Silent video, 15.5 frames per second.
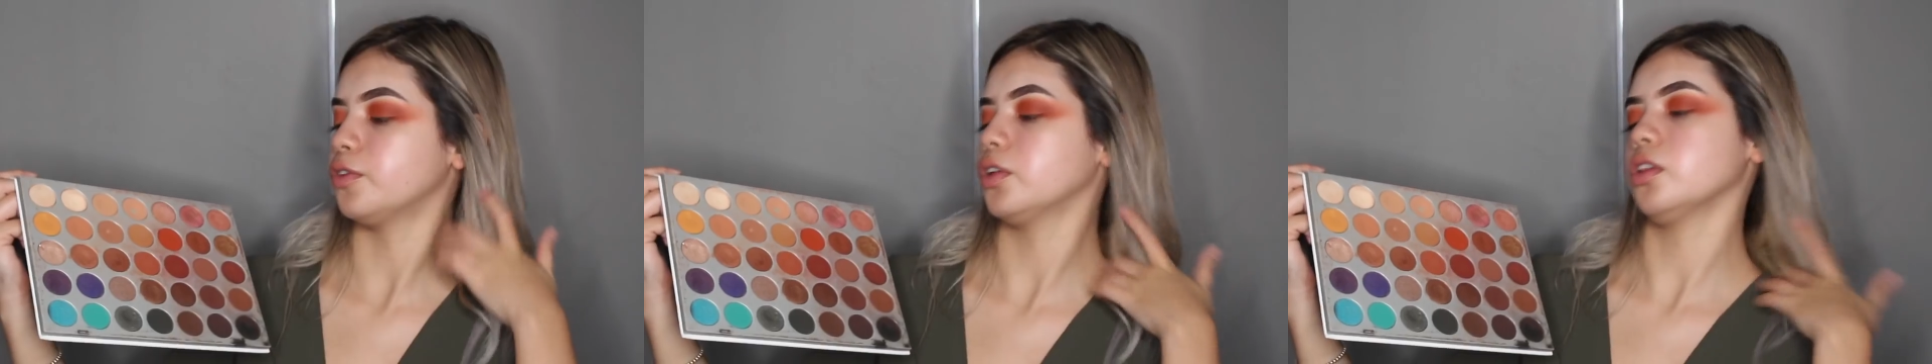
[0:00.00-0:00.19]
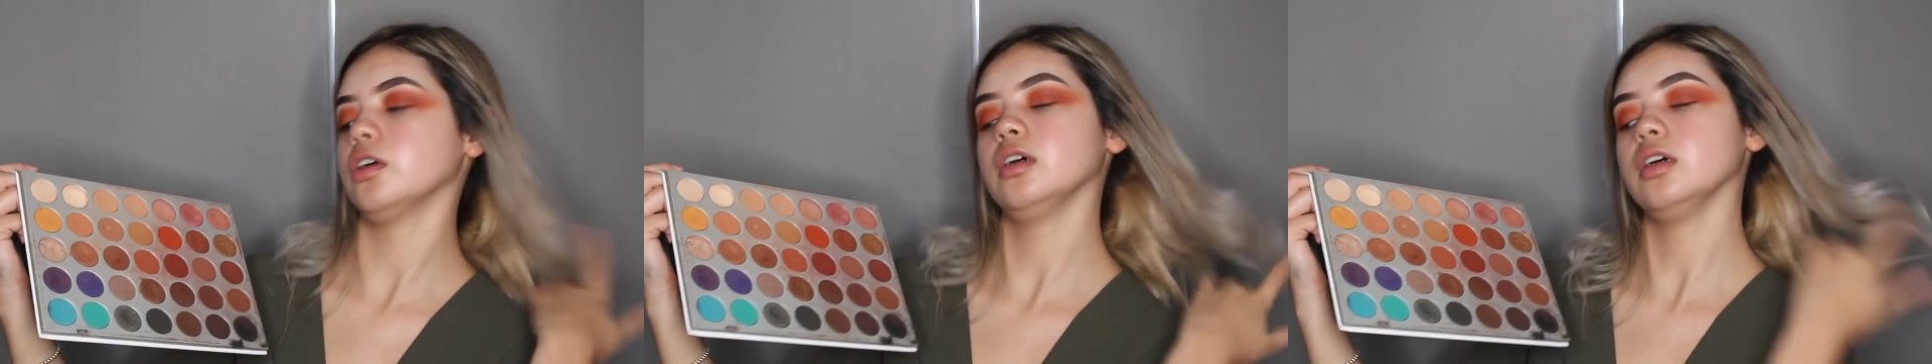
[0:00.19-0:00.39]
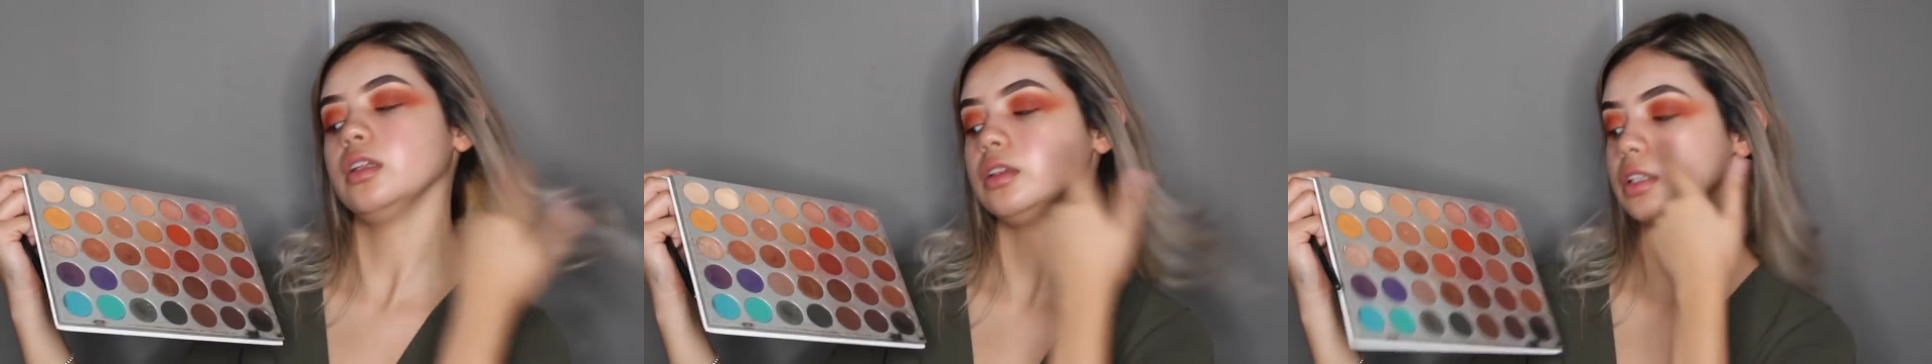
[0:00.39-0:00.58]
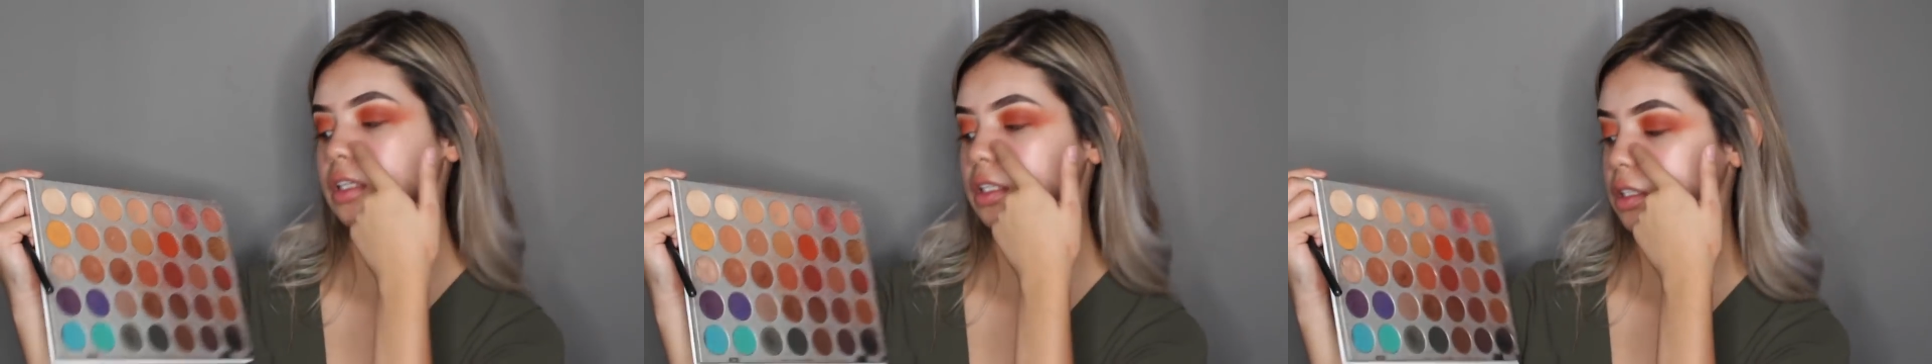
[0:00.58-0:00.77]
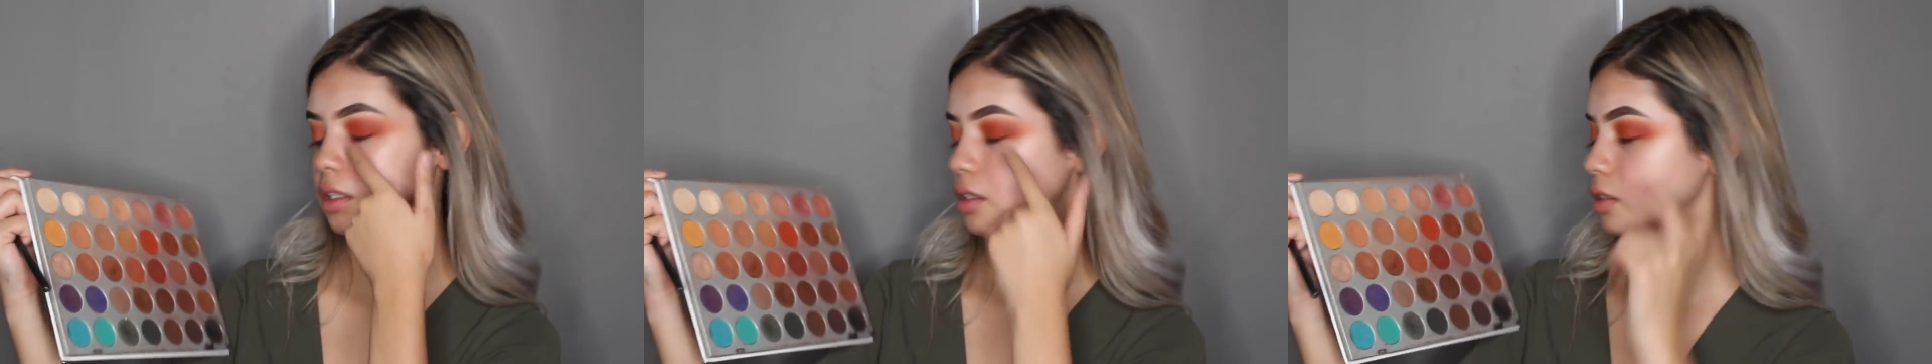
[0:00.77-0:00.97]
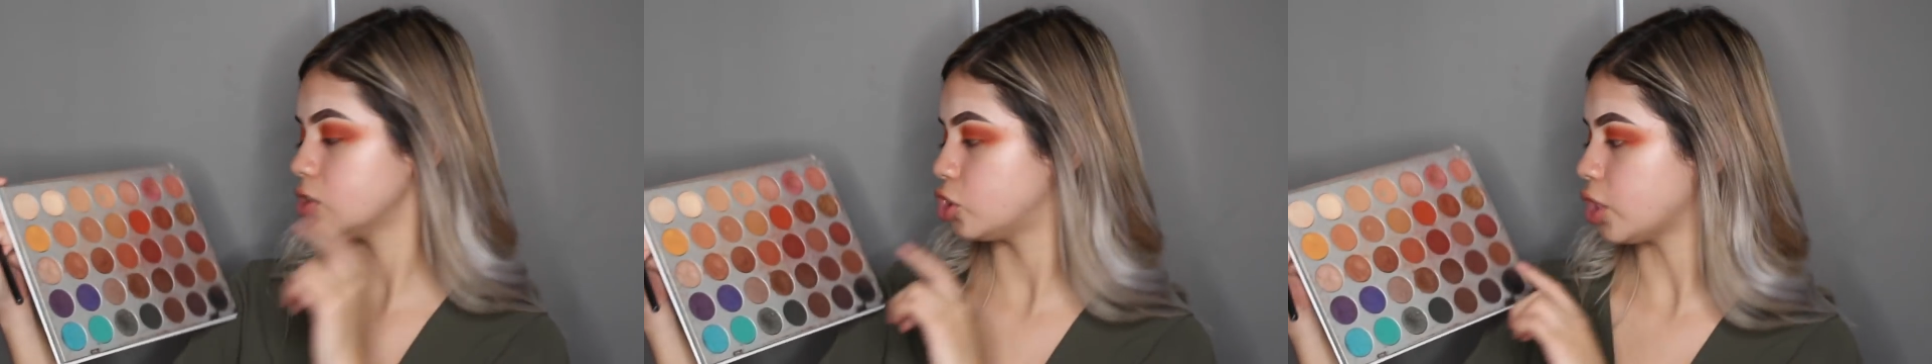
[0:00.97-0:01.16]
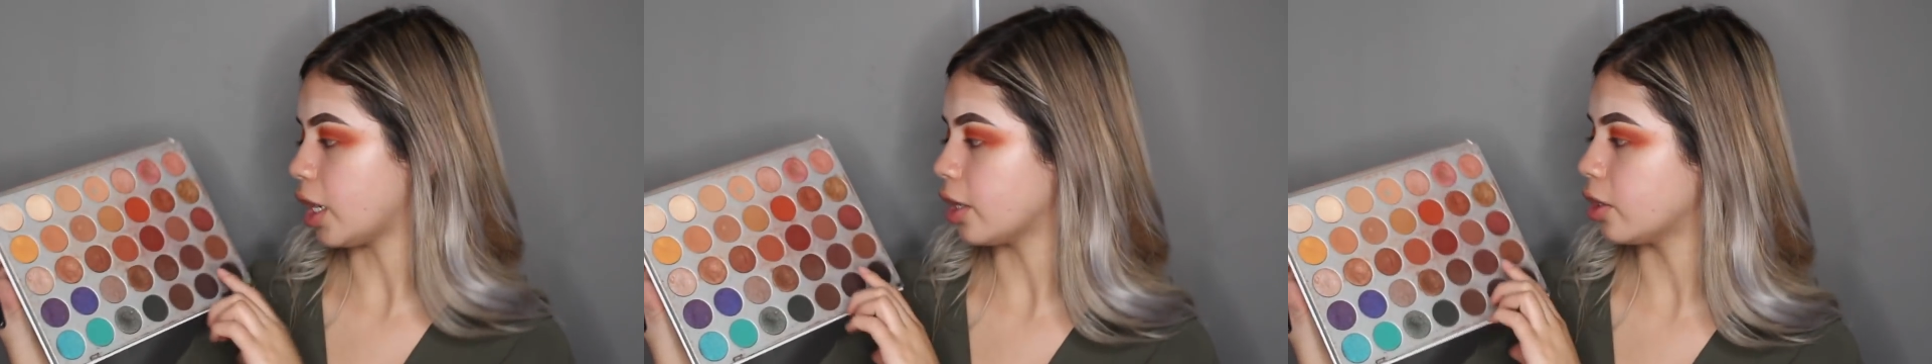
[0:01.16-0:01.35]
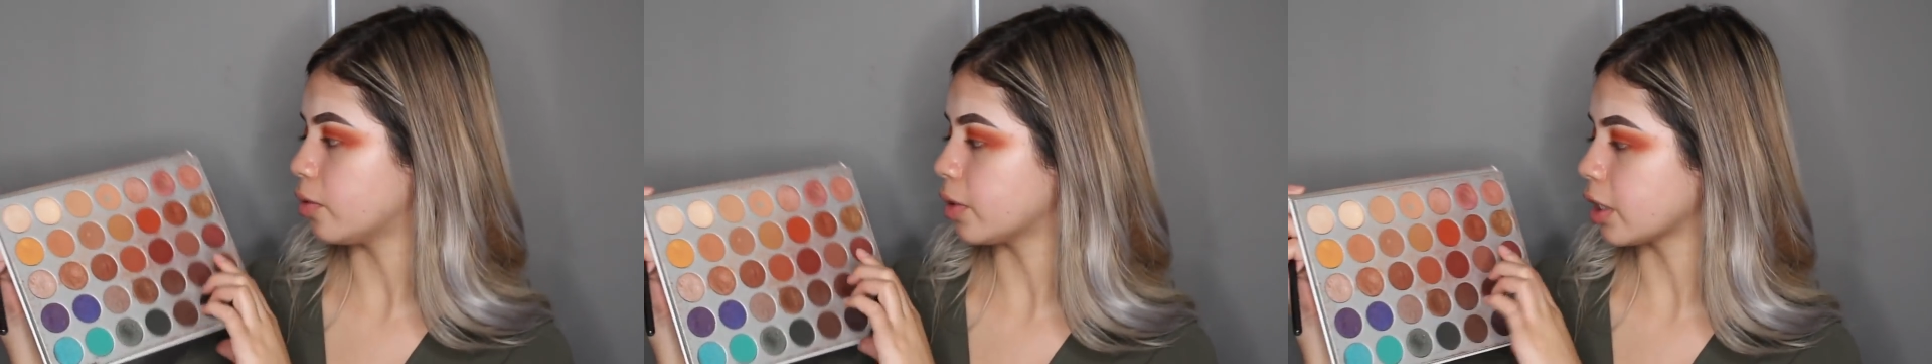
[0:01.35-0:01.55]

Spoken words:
For the lid shadow,